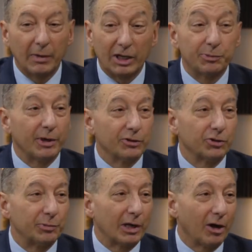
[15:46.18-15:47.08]
My experience
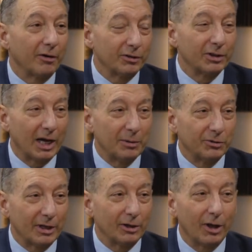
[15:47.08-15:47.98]
has been
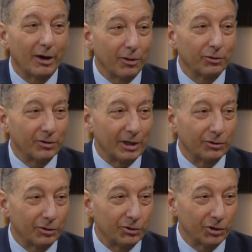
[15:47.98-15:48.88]
oftentimes that a lot of those
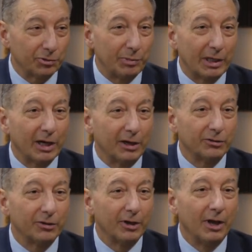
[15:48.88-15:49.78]
things are just
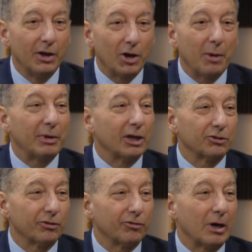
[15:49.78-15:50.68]
because, not
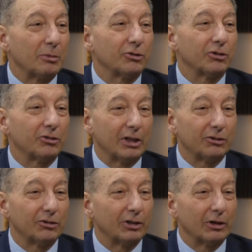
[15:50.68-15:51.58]
because the pharmacist
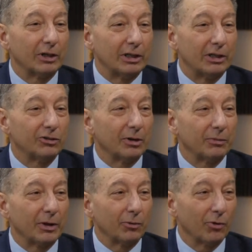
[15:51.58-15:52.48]
necessarily did
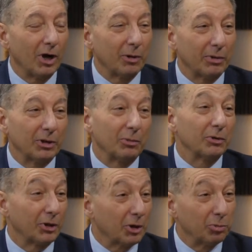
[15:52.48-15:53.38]
something wrong, but
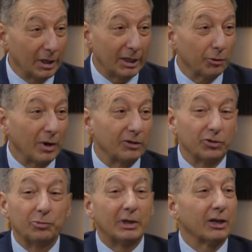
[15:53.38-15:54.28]
the complaint
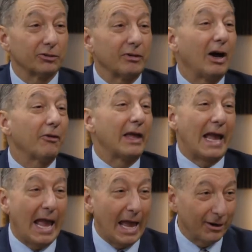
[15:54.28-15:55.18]
arises because of how they
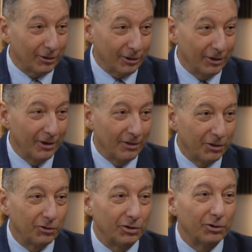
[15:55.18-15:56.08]
handle
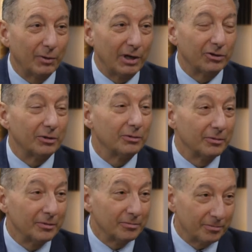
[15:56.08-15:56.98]
the situation
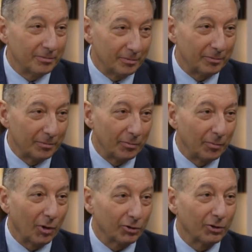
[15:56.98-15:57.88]

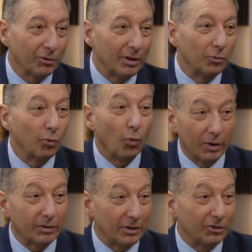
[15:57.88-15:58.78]
more so than
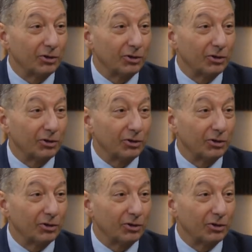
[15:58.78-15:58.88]
what the